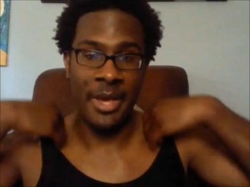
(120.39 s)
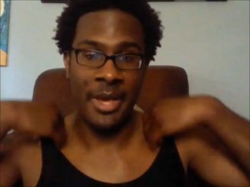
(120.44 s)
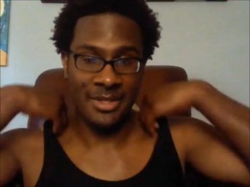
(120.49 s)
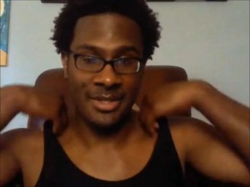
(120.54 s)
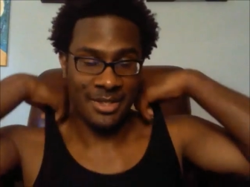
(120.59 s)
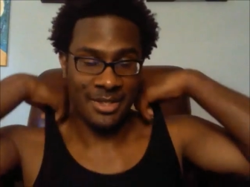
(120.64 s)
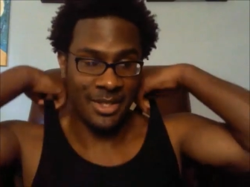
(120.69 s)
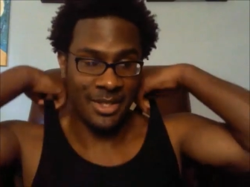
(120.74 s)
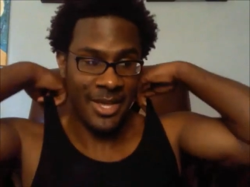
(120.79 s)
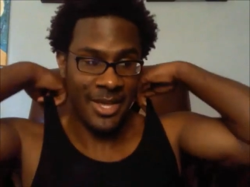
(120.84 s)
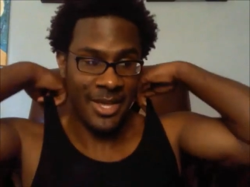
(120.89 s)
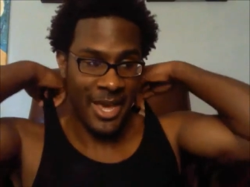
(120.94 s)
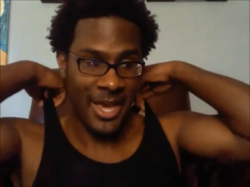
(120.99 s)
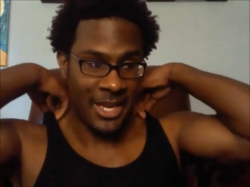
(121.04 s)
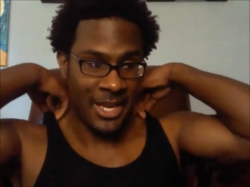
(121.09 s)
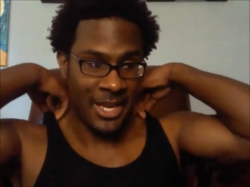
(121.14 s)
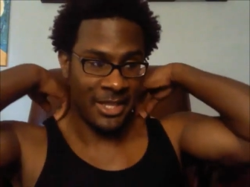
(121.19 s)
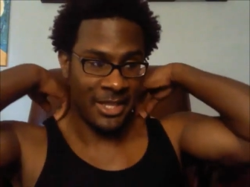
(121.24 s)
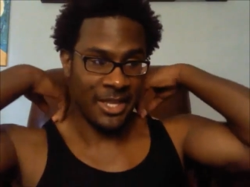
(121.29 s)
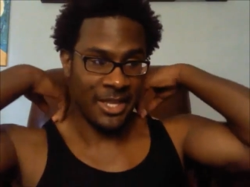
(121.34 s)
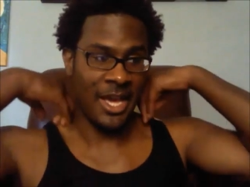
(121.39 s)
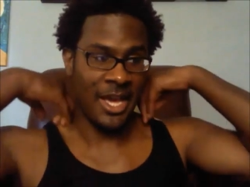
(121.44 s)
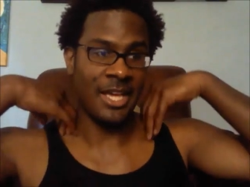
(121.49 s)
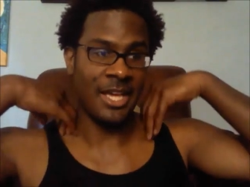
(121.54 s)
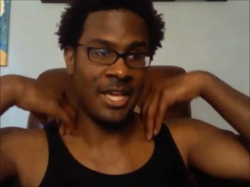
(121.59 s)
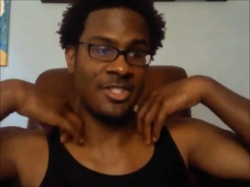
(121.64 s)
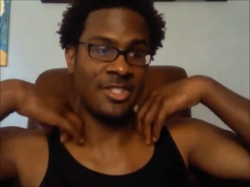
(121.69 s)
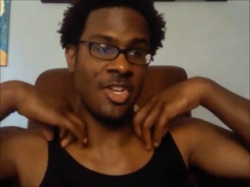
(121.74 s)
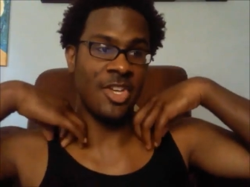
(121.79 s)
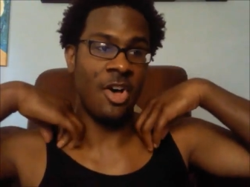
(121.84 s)
basically, anything
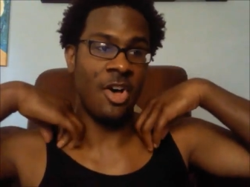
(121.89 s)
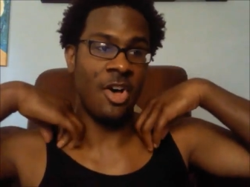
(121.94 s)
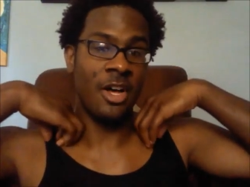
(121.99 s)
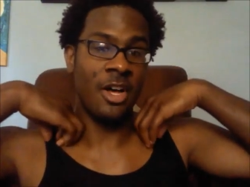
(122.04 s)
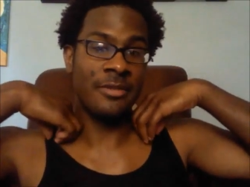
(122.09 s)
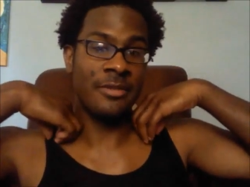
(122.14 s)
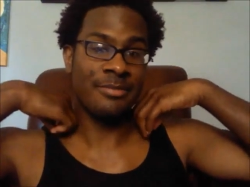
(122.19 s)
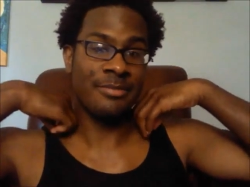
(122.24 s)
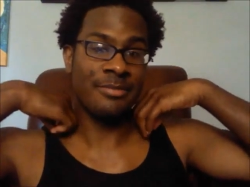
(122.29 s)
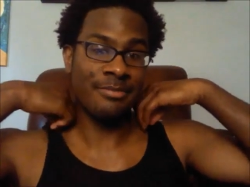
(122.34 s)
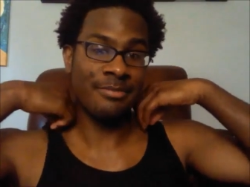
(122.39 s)
I saw,